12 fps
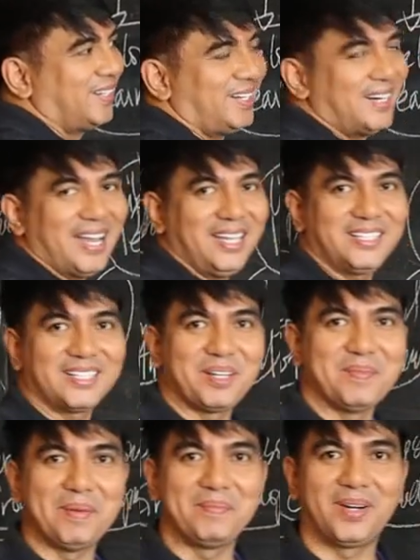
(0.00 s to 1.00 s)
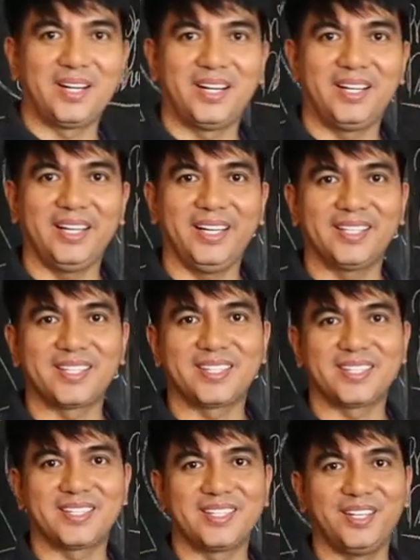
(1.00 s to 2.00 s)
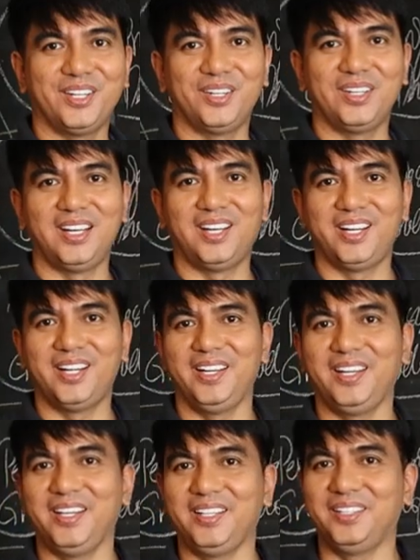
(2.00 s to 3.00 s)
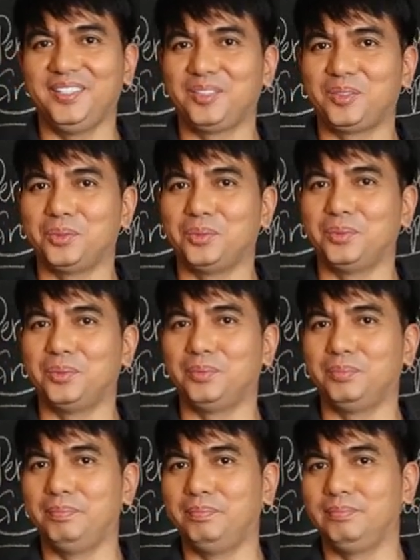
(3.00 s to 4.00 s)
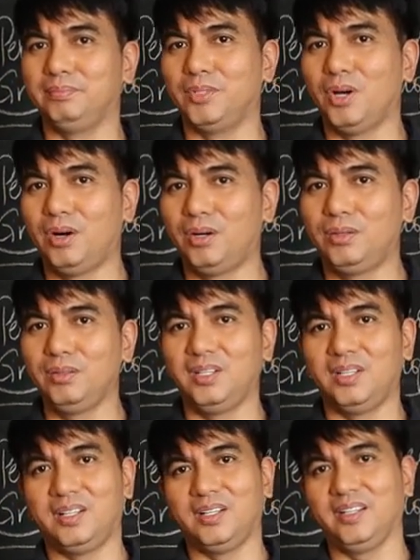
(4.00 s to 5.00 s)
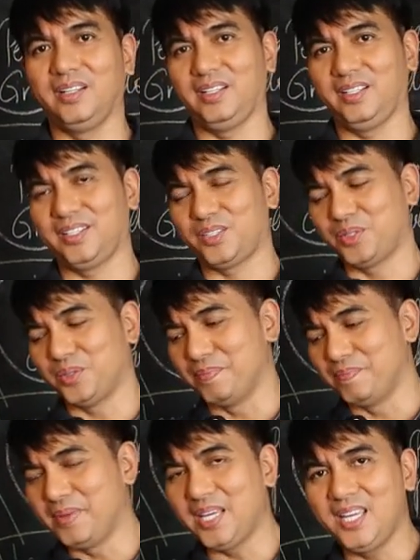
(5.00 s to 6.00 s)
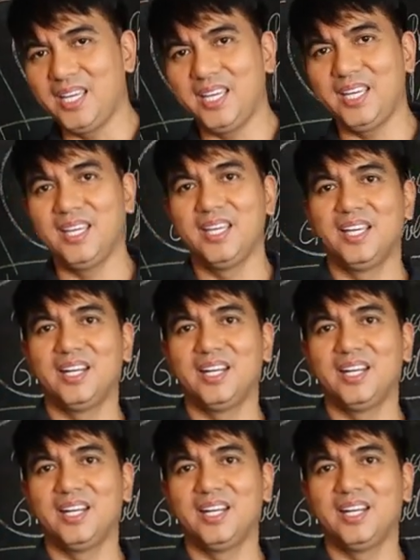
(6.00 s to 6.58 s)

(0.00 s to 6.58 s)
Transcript: Alright? Remember, it's, you know, learning to know, learning to be,